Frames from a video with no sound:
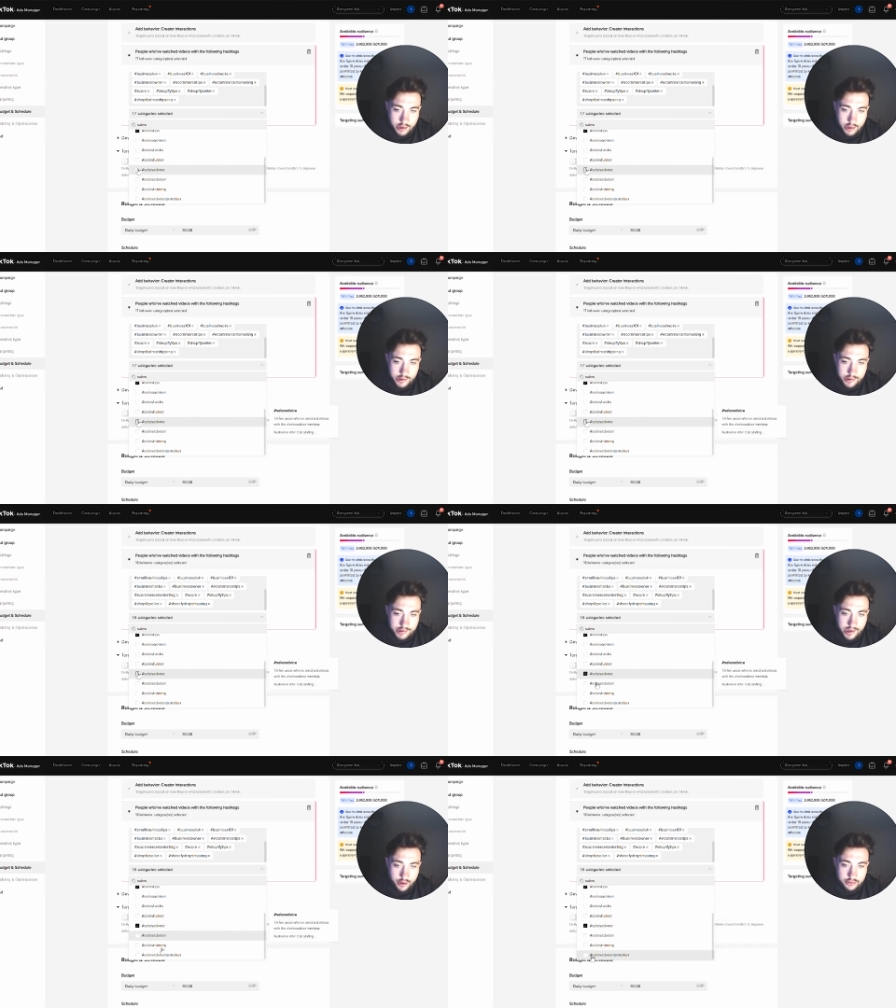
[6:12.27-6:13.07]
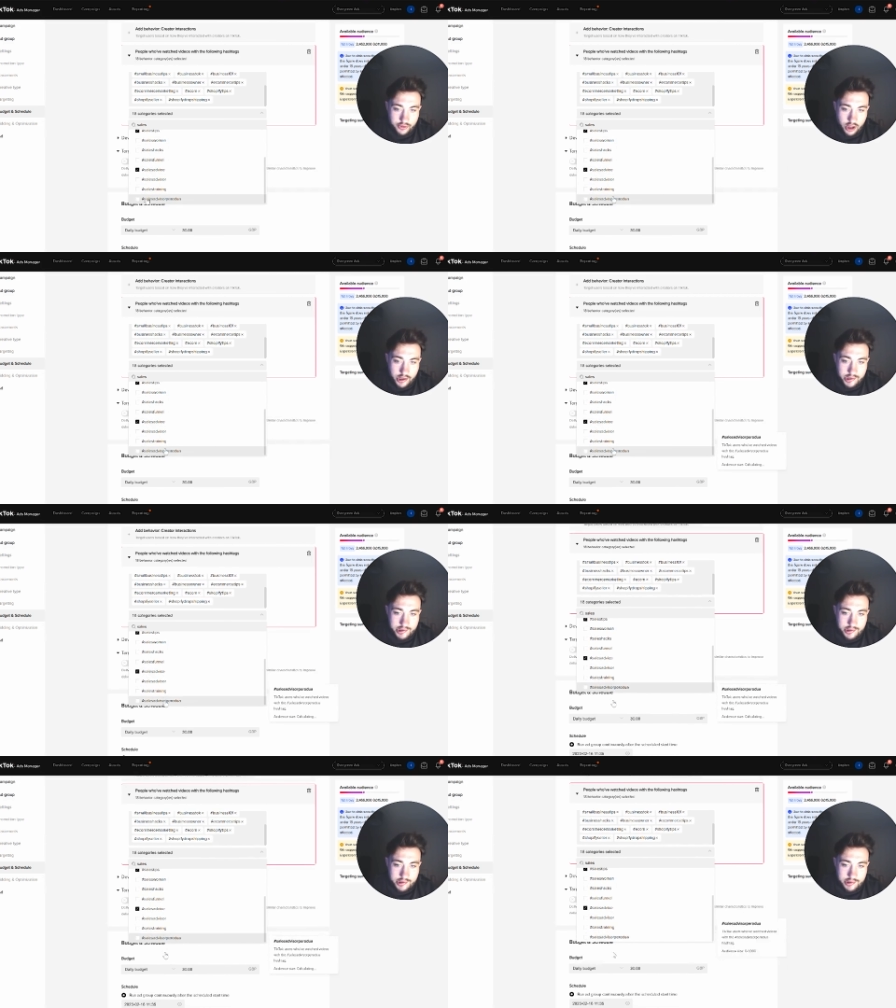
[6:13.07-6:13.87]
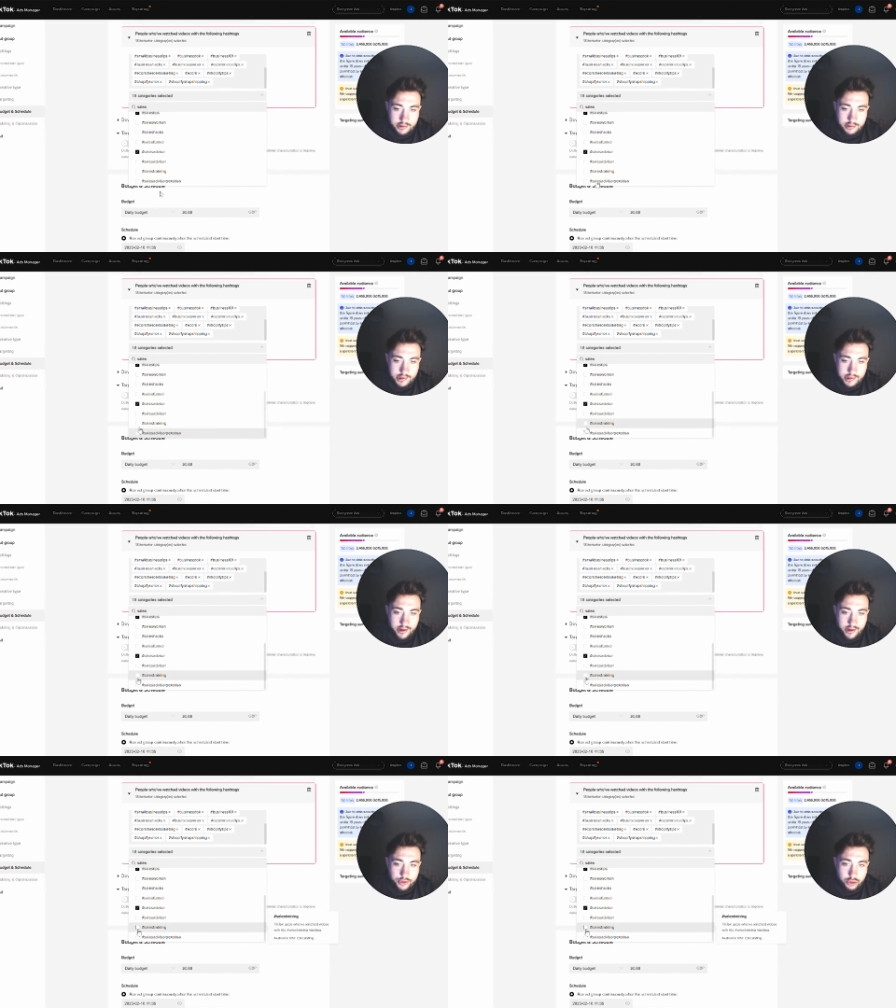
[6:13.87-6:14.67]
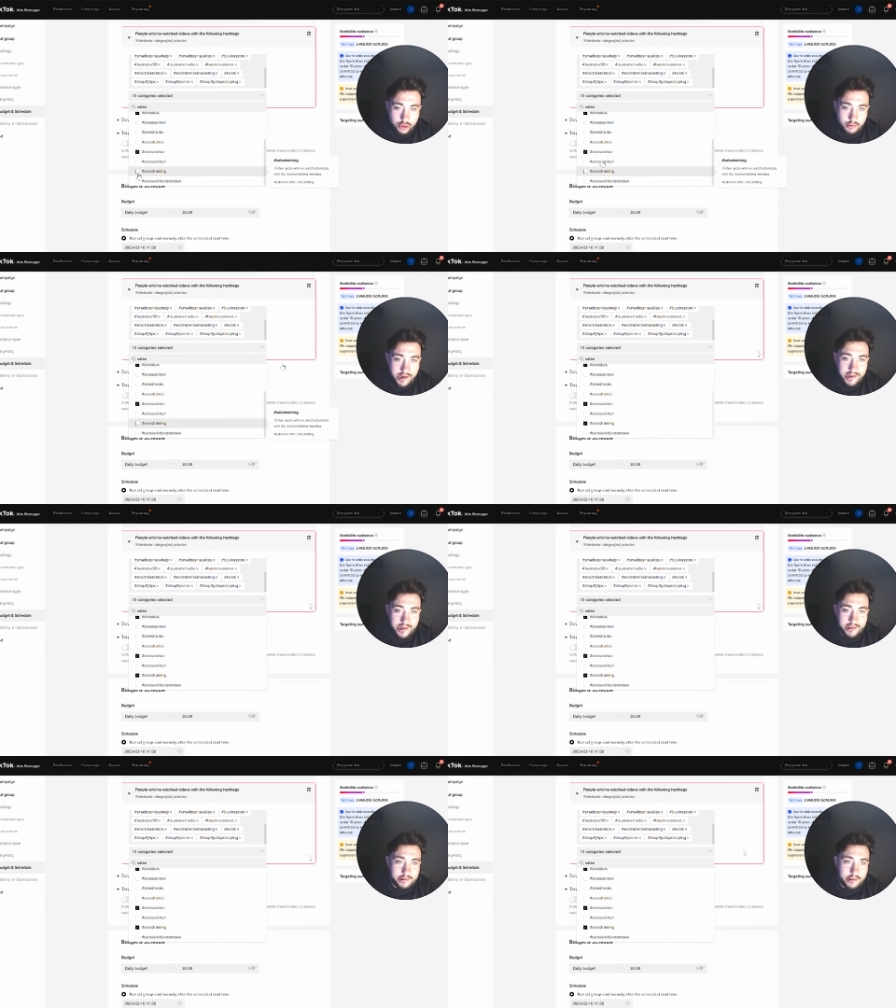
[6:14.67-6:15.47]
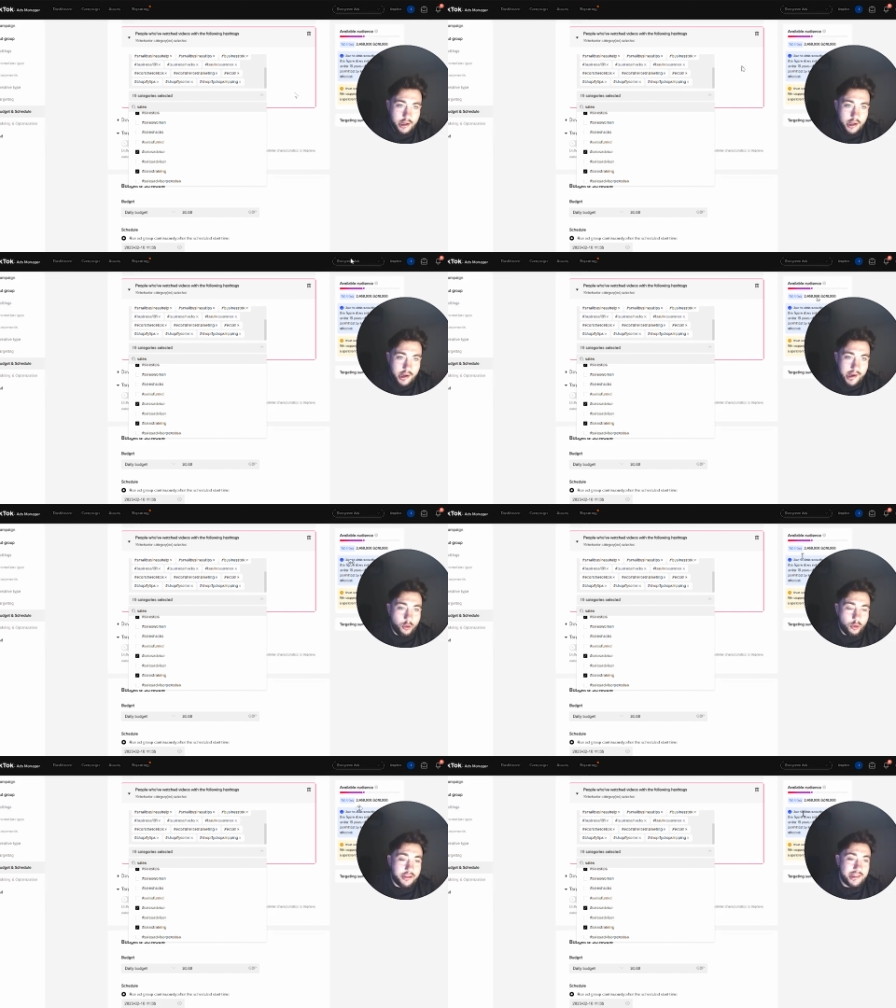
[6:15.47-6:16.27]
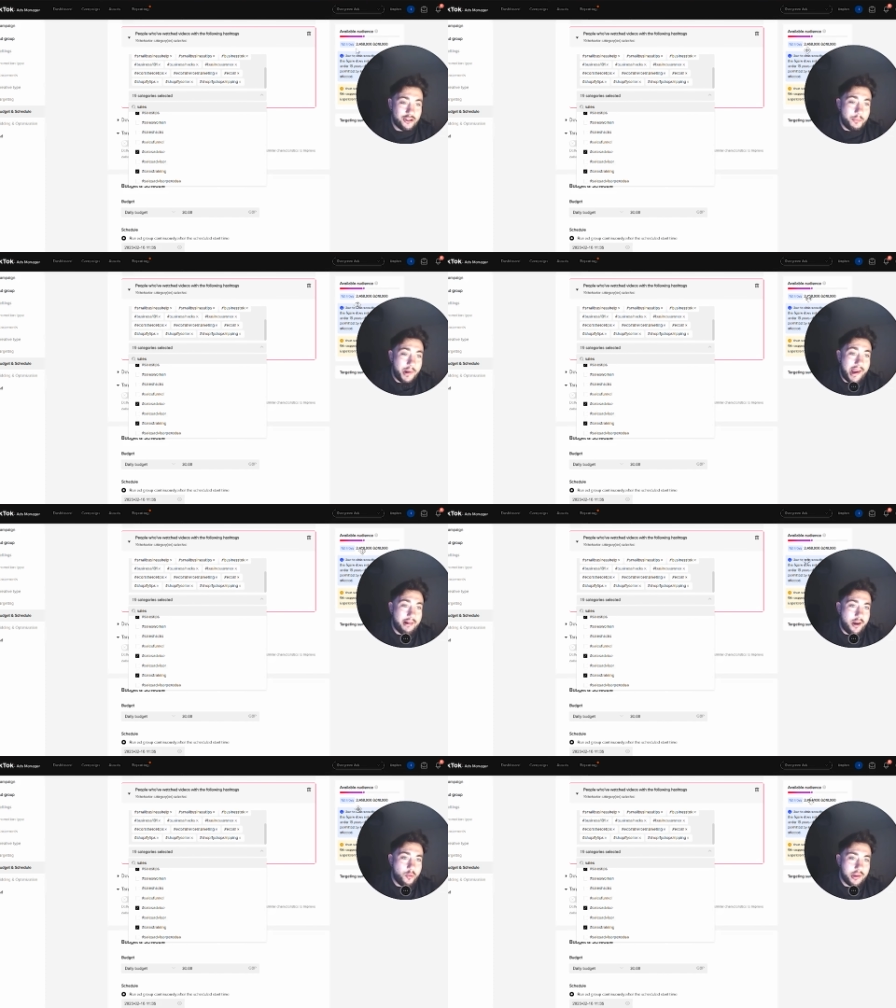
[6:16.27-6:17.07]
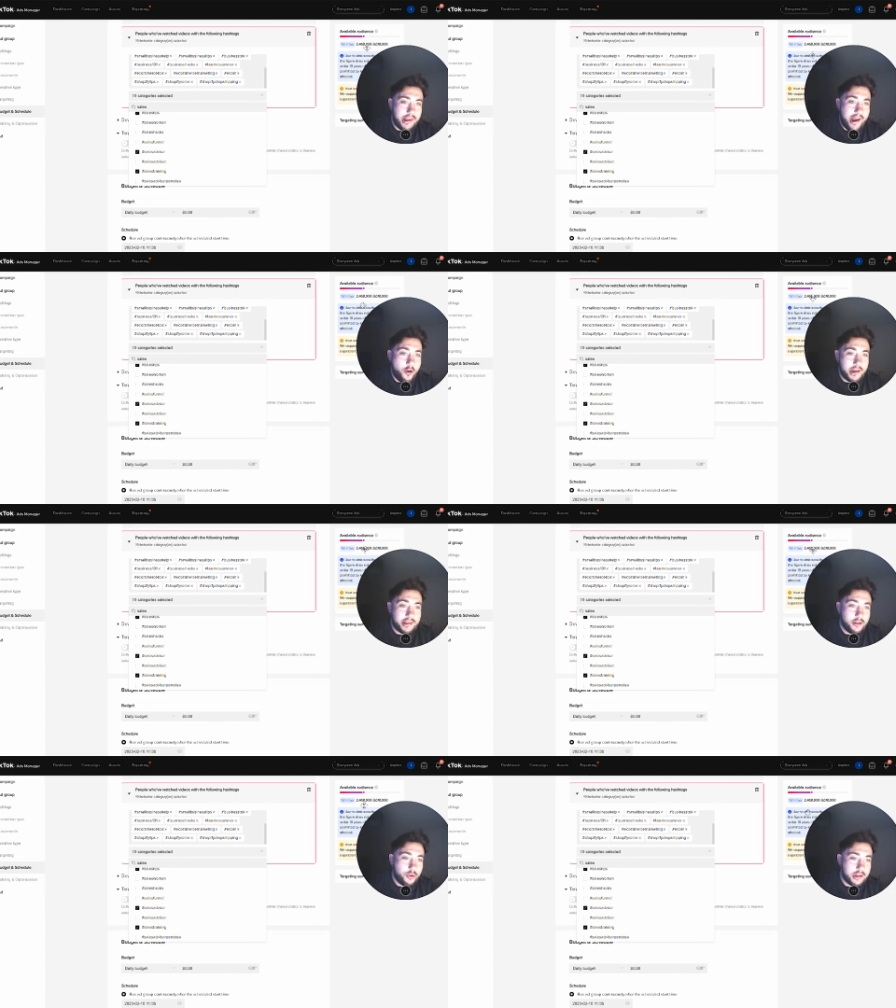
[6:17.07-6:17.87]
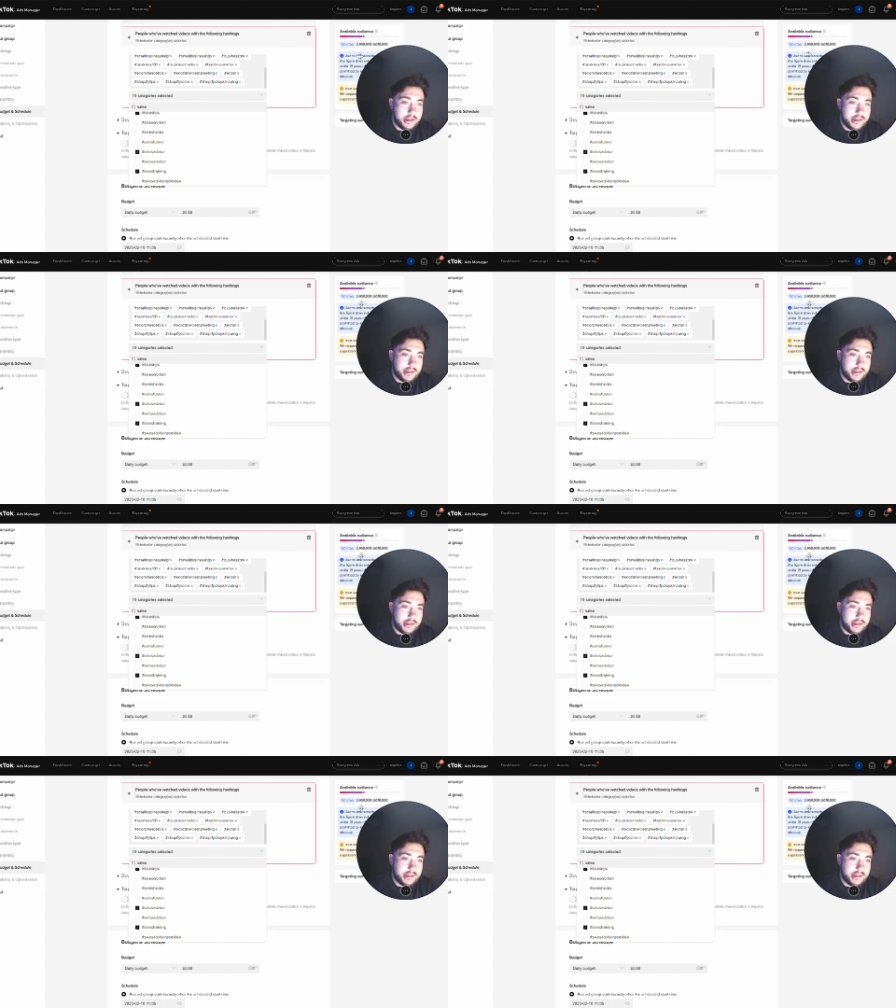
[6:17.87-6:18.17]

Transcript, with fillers: sales advice, sales training, and all of these you can play around with how big the audience is.